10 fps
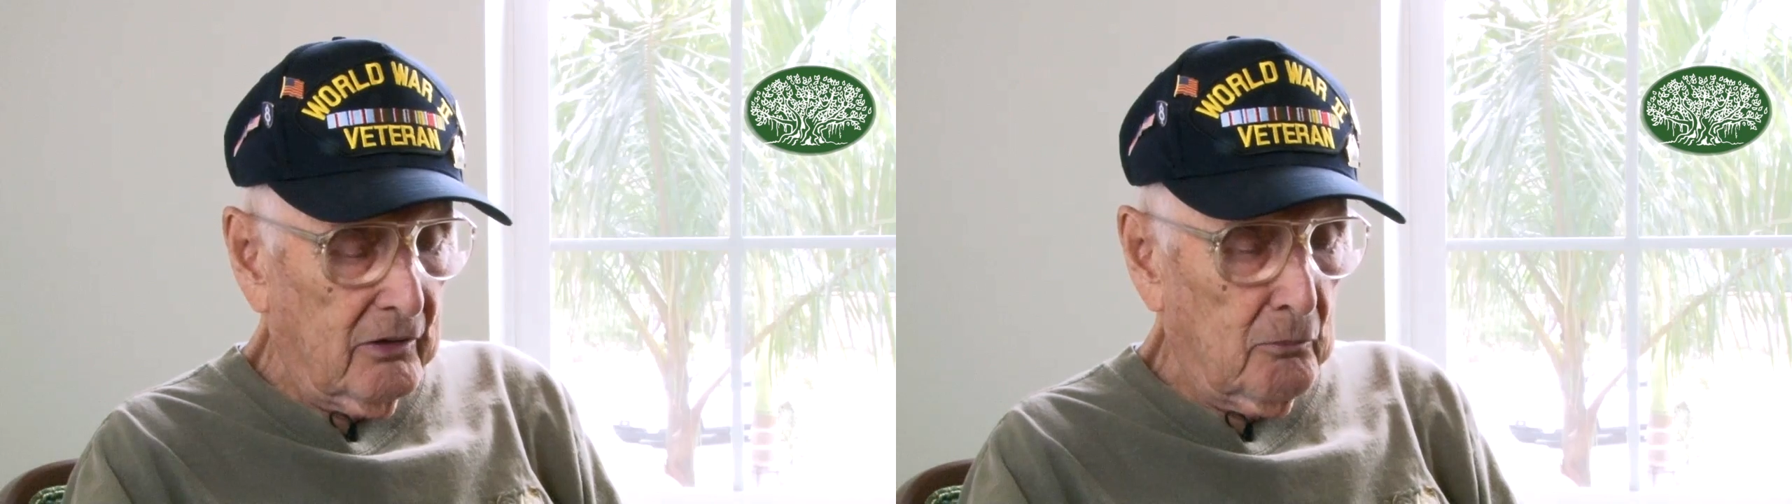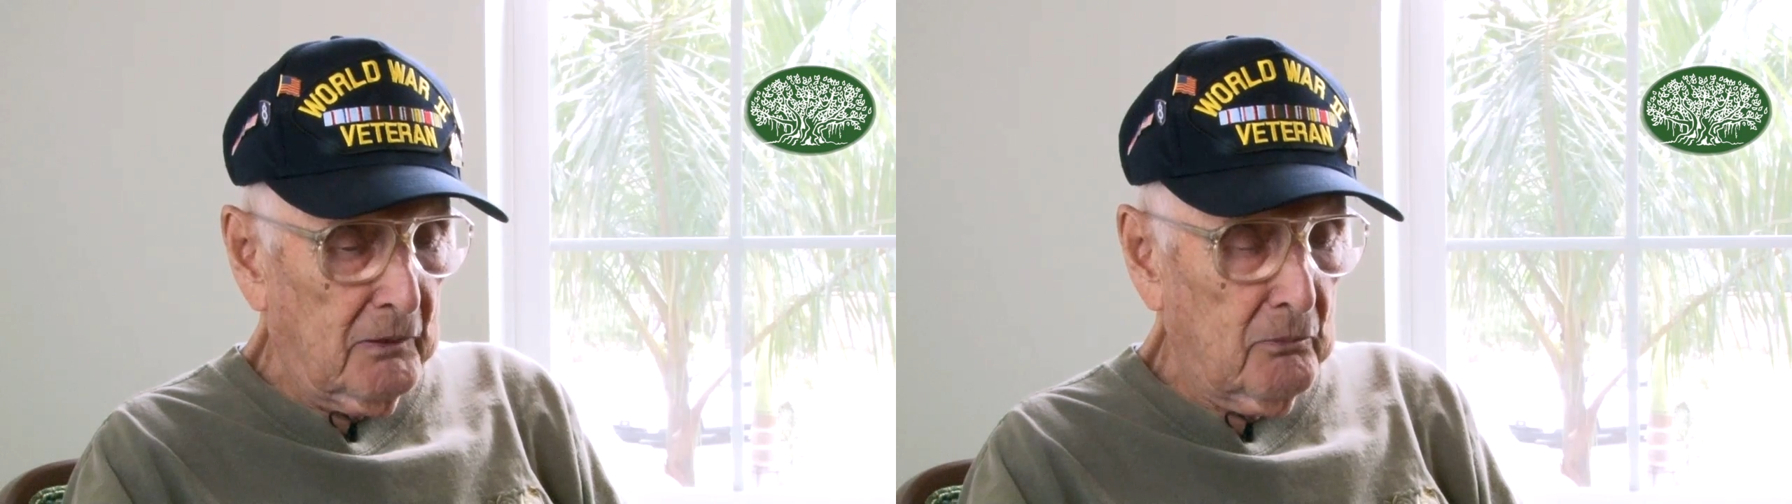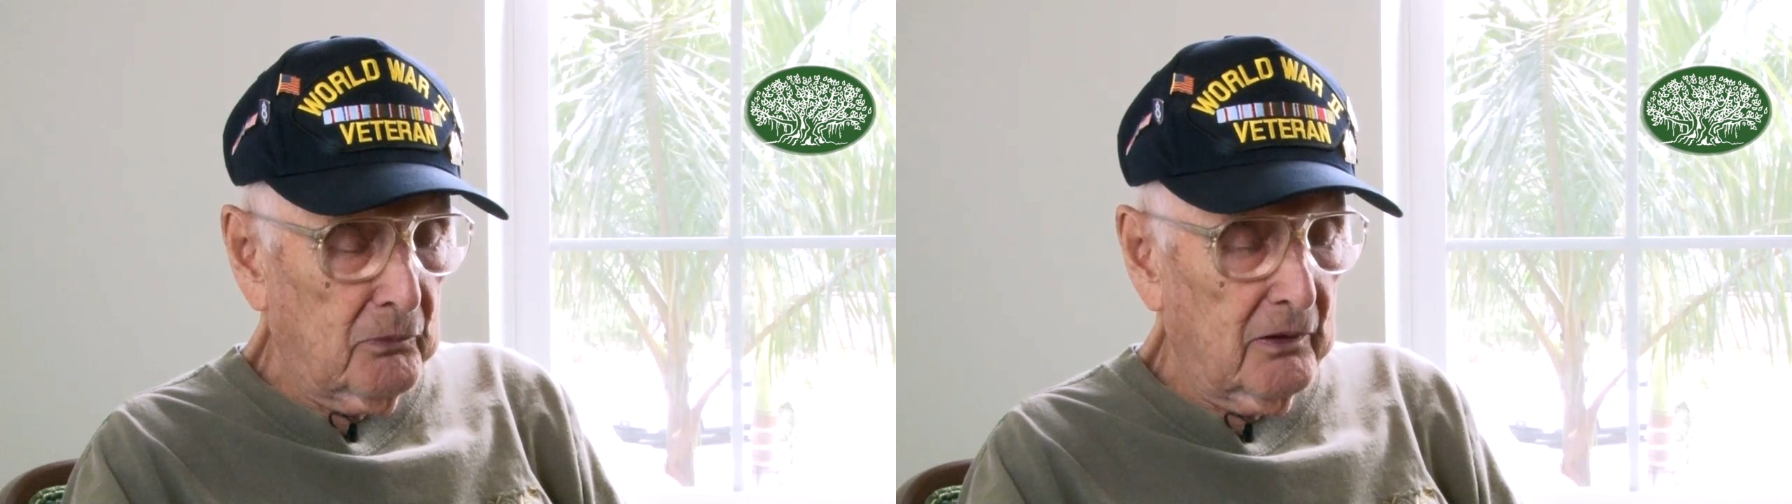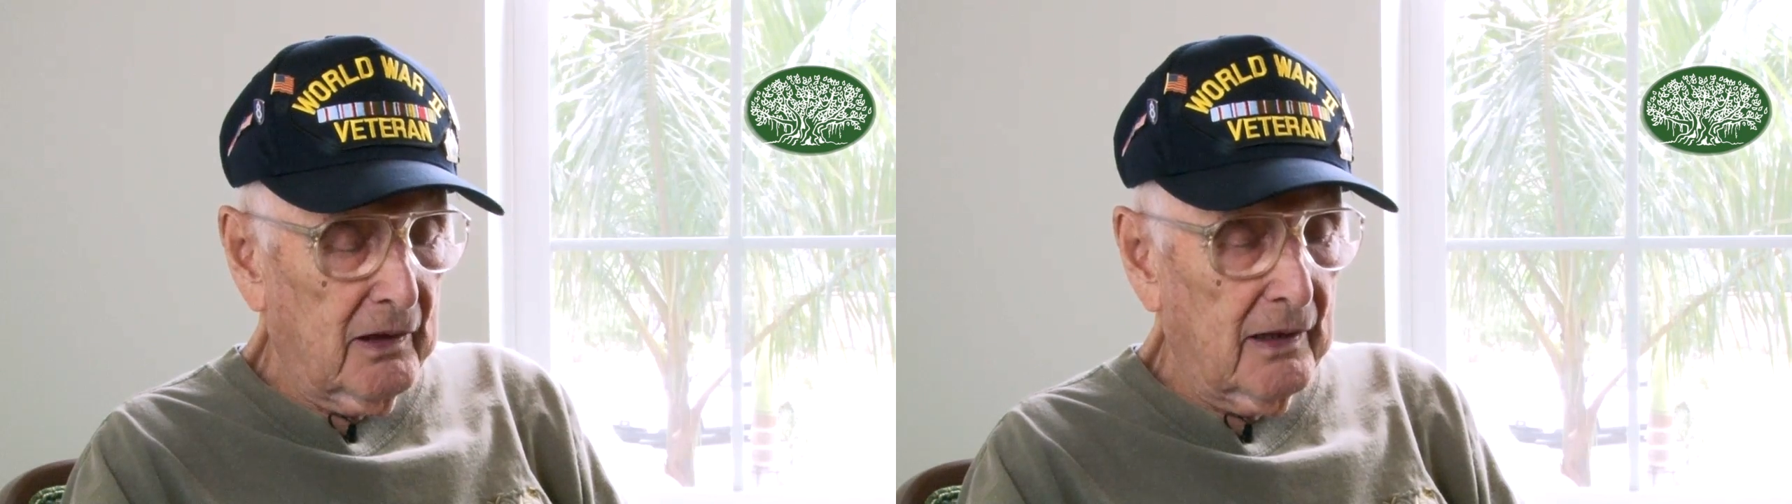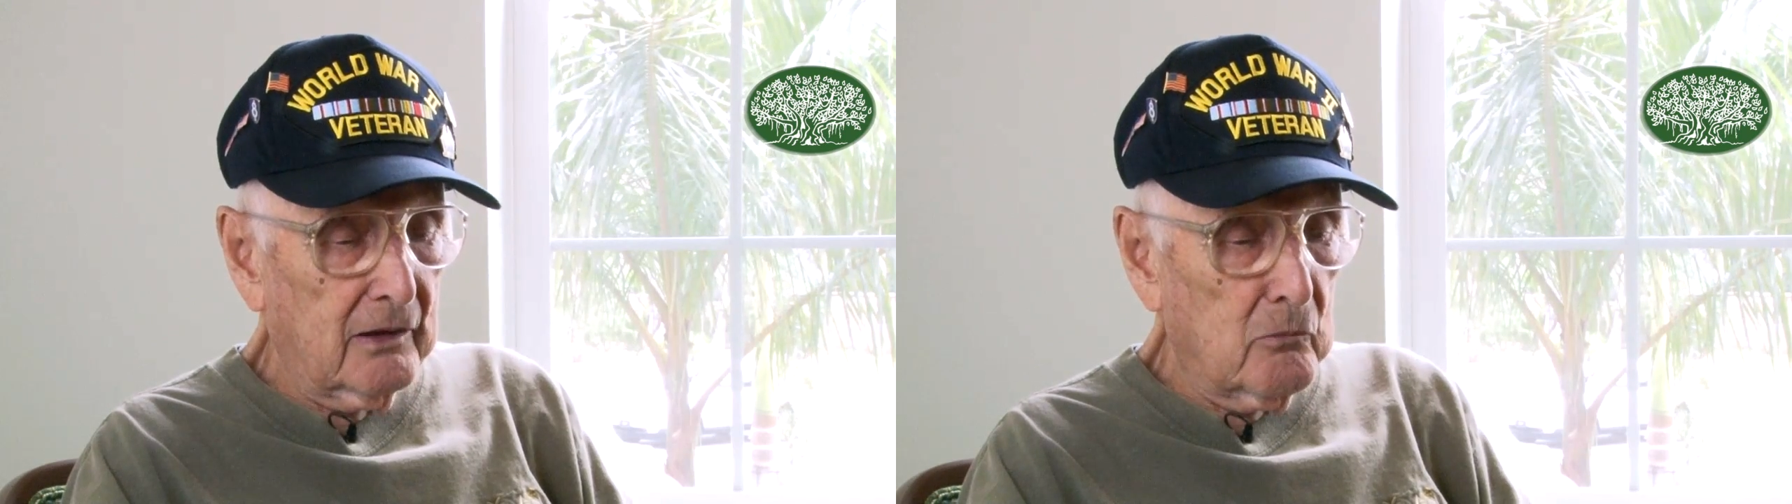The people that
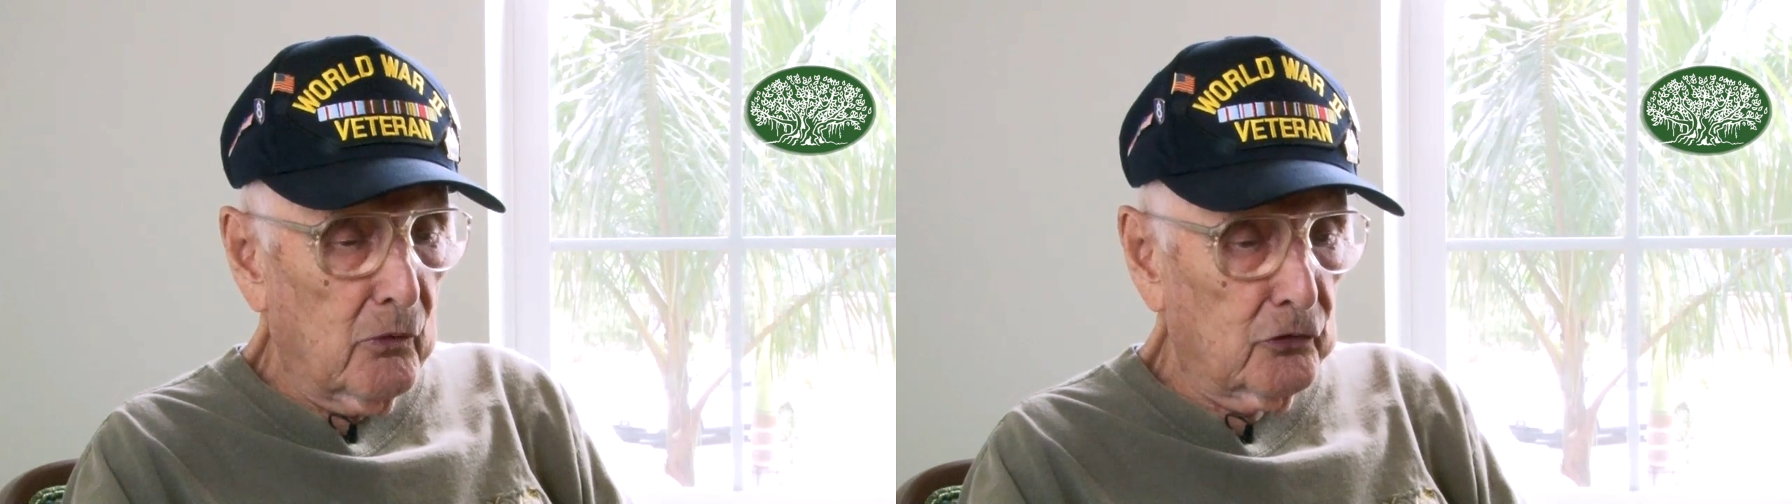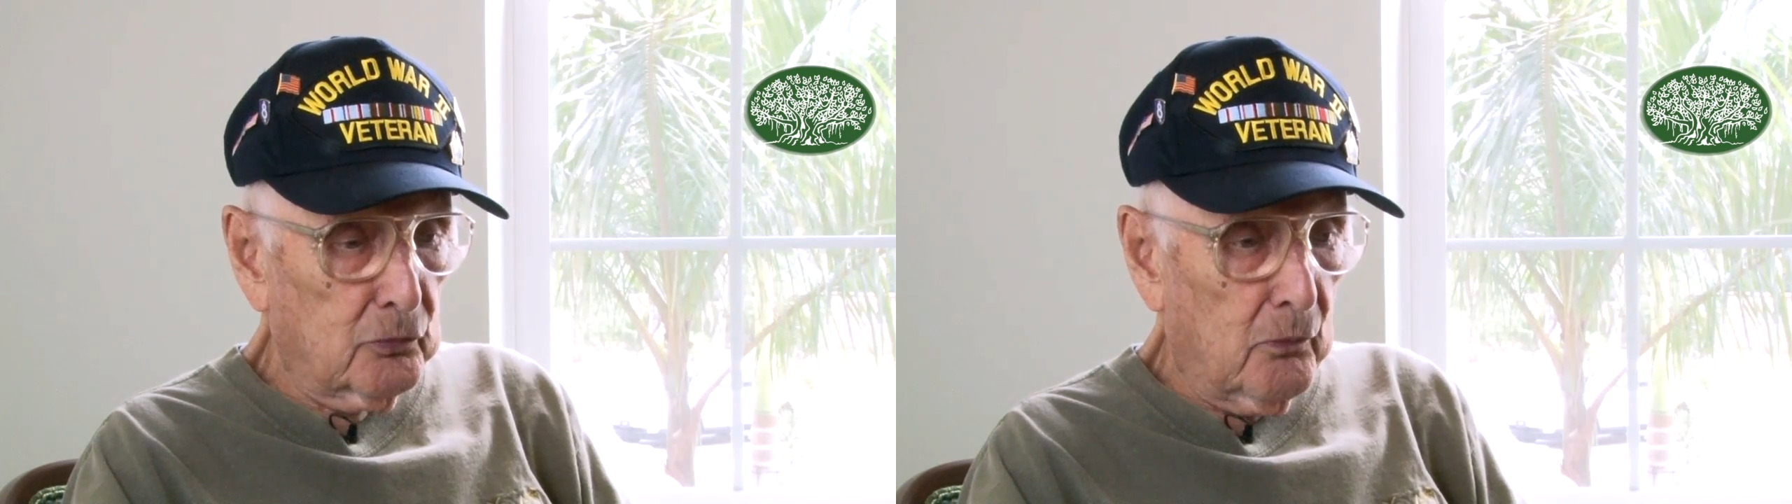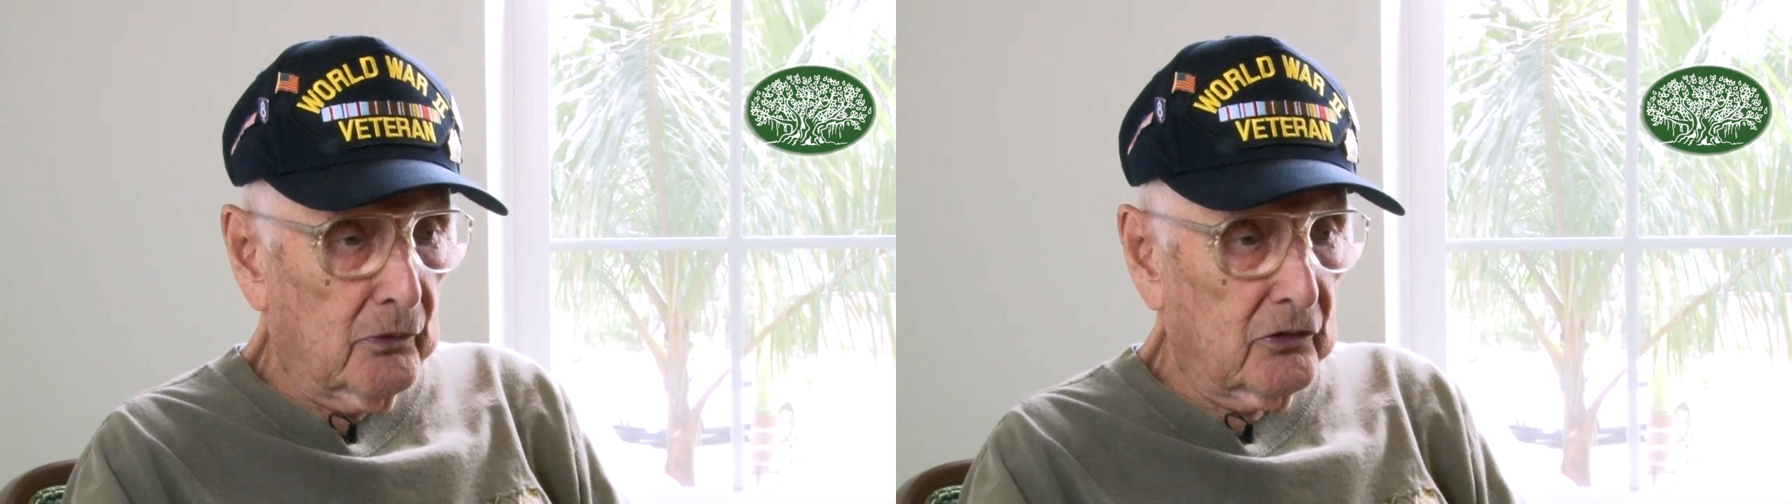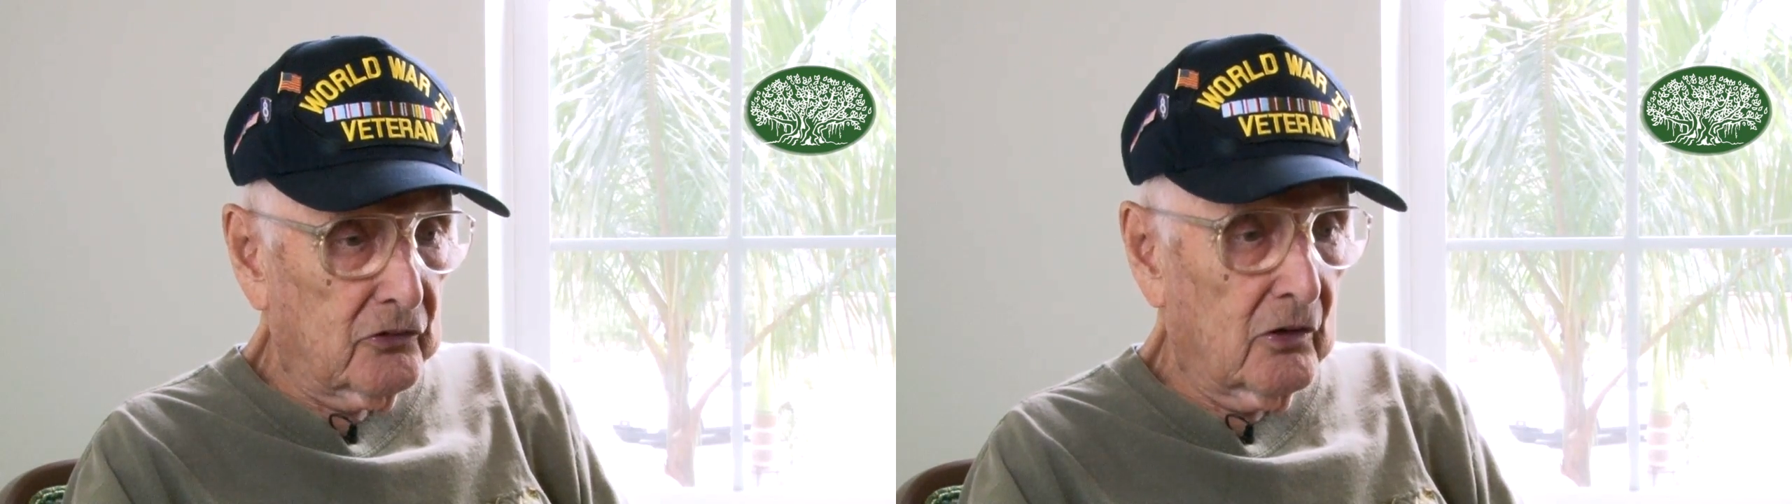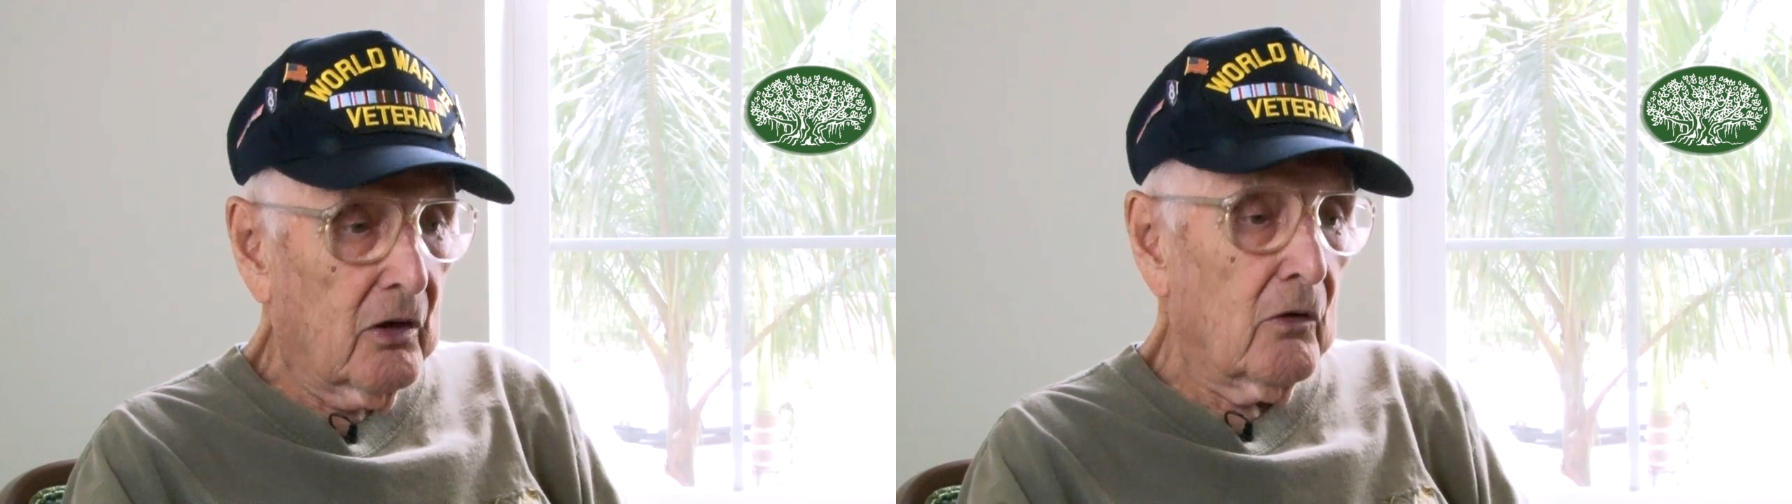had the most points